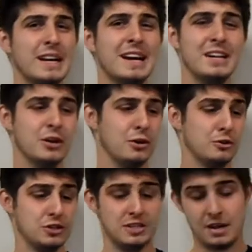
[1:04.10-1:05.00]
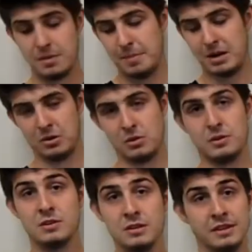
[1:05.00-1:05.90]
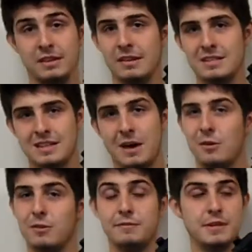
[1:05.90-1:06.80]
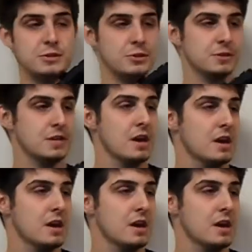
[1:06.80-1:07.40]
want to kind of go just down the barrel and list out all the features.